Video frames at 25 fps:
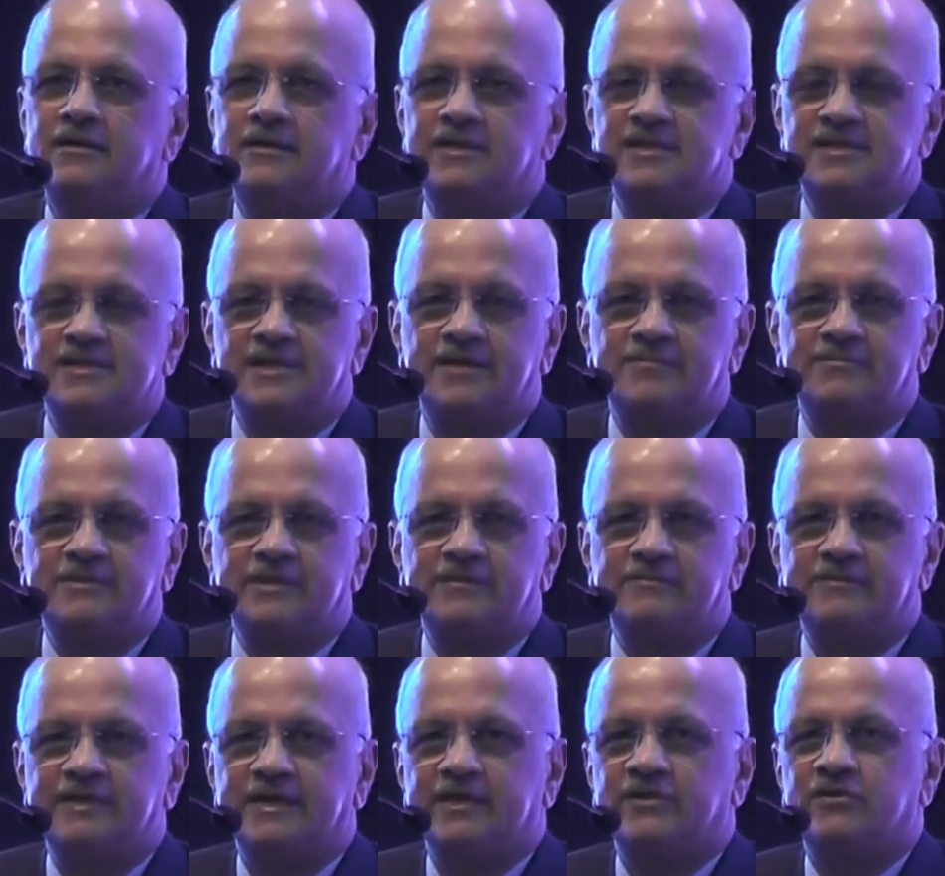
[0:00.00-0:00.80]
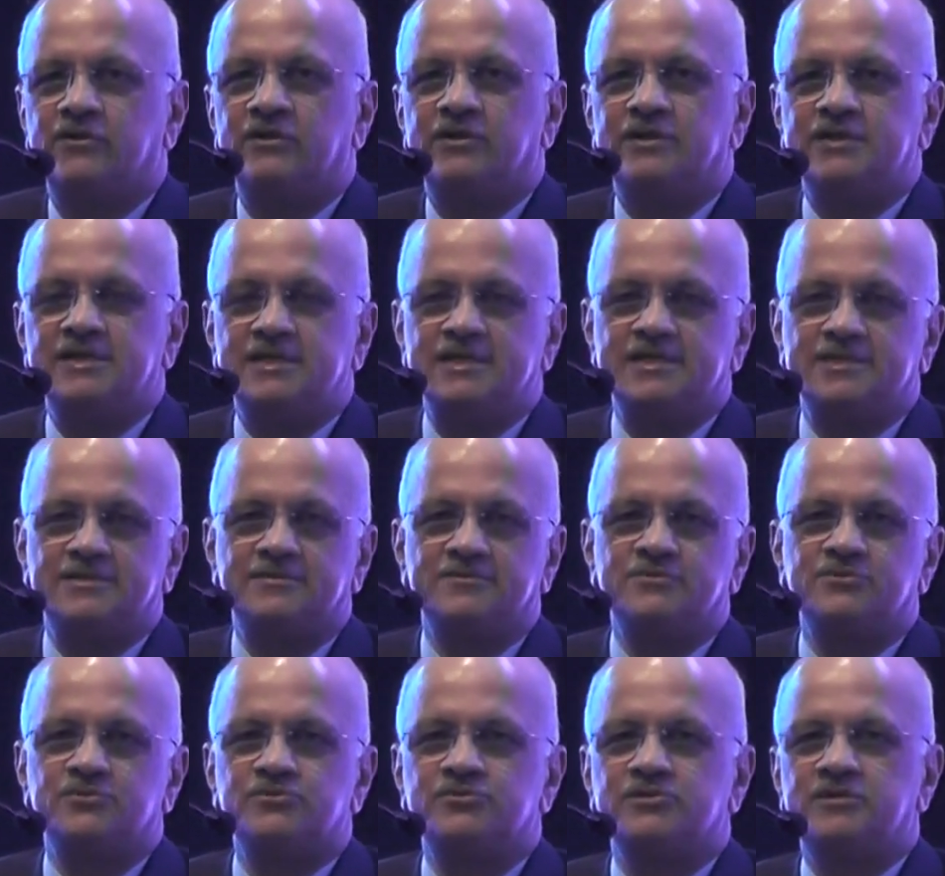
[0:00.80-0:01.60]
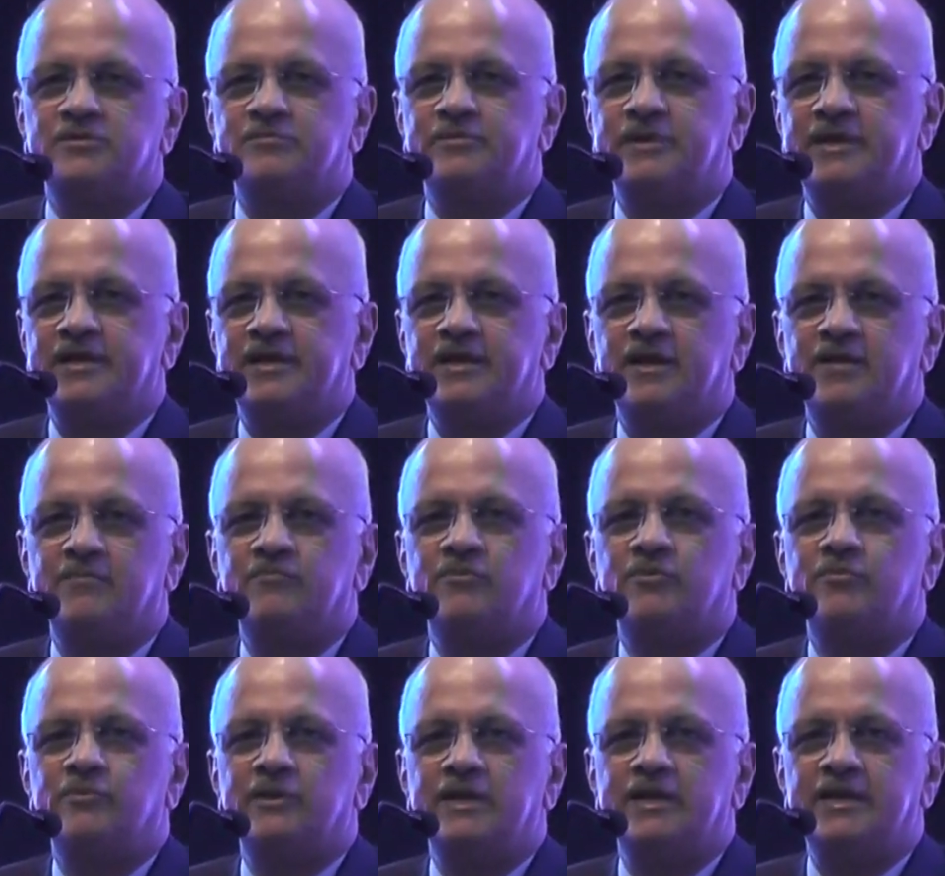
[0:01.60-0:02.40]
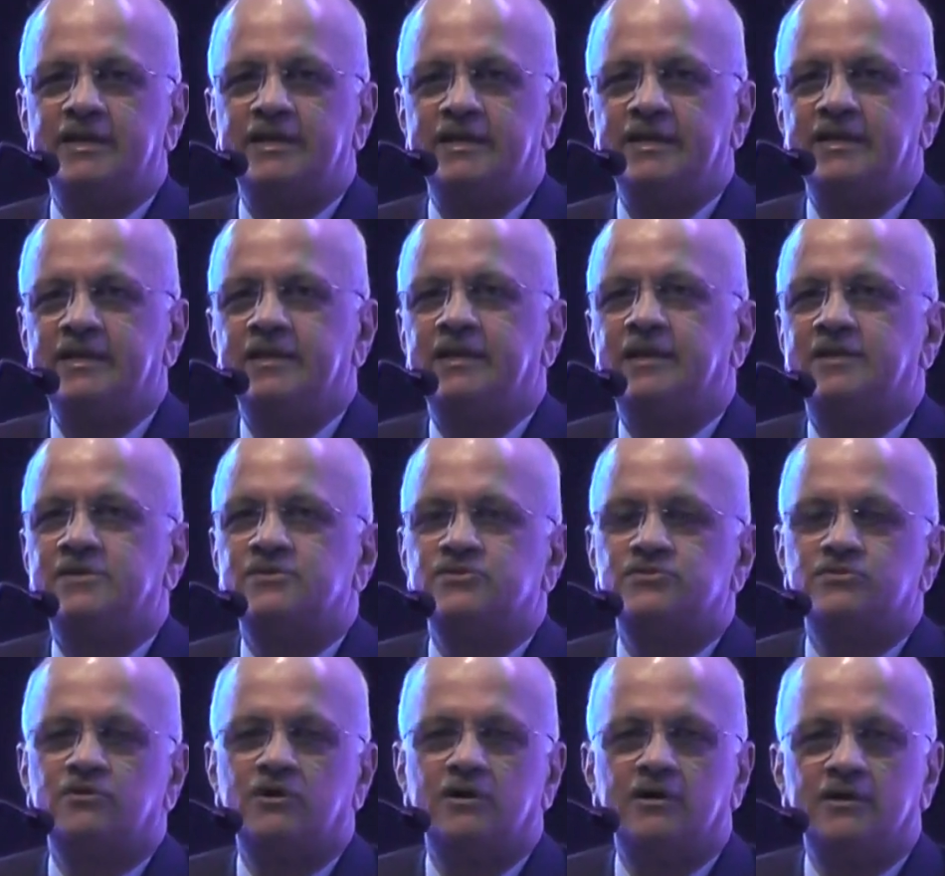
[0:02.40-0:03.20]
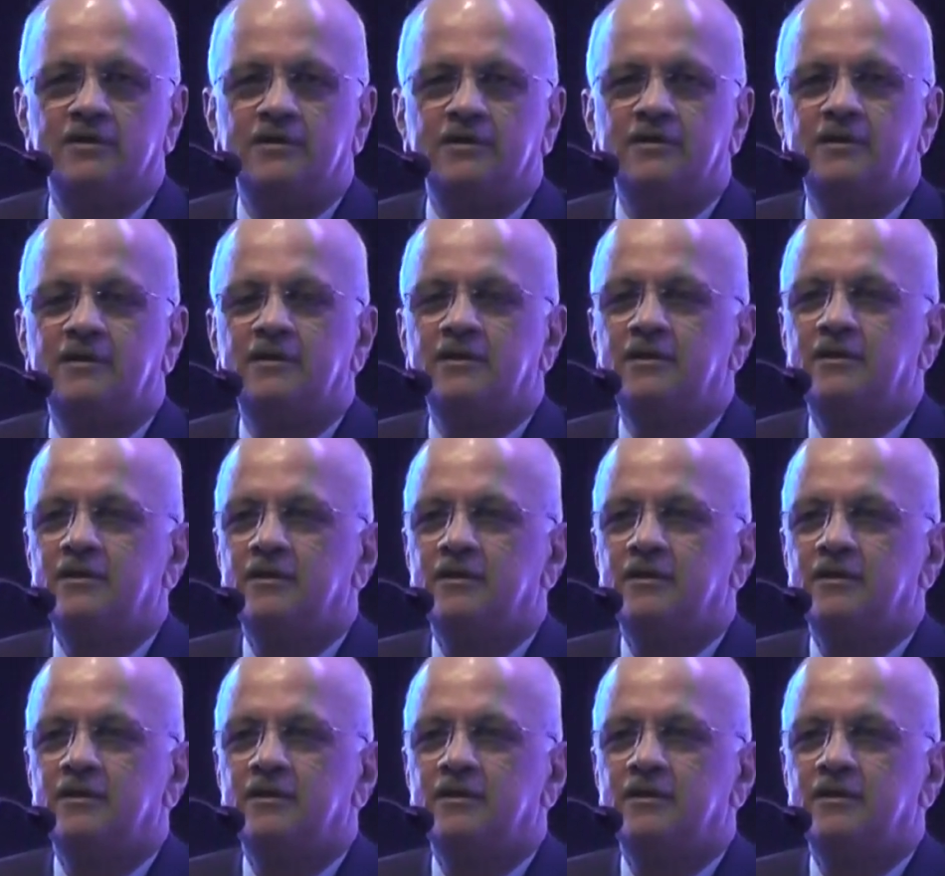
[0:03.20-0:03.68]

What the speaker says: disruptive technologies of social media, mobility, and so on,